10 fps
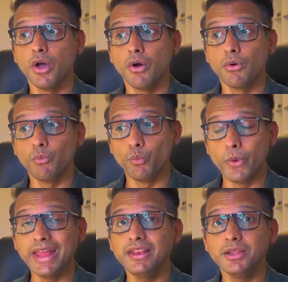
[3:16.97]

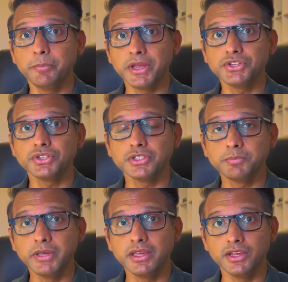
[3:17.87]
when the patient is
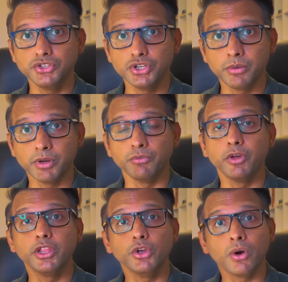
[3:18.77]
speaking German, whether
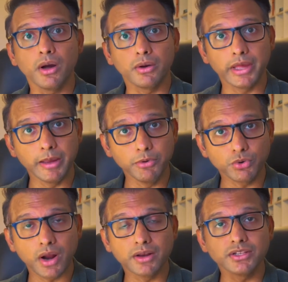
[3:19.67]
you're able to
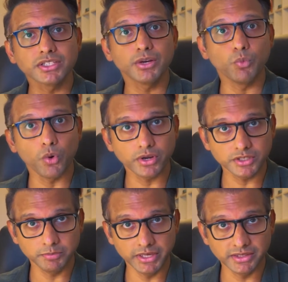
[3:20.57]
understand what is
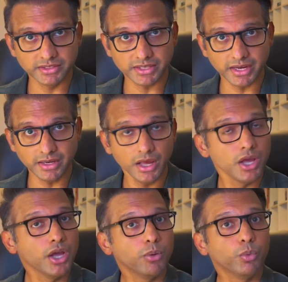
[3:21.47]
being said,
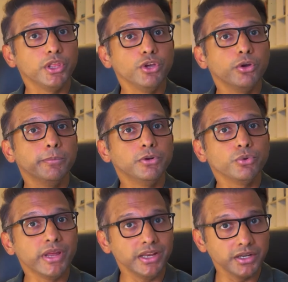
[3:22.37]
whether you're able to
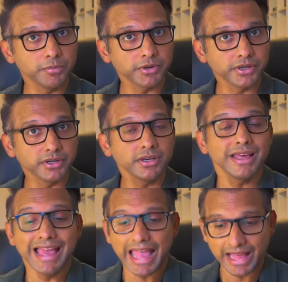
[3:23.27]
interpret it,
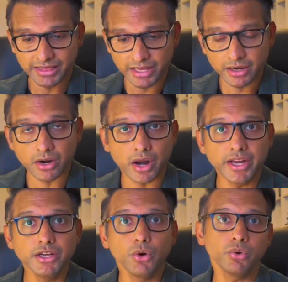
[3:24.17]
and then write
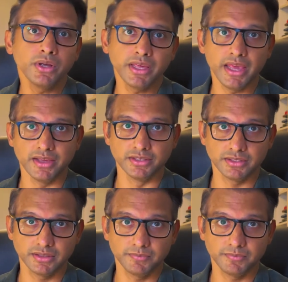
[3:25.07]
down a case.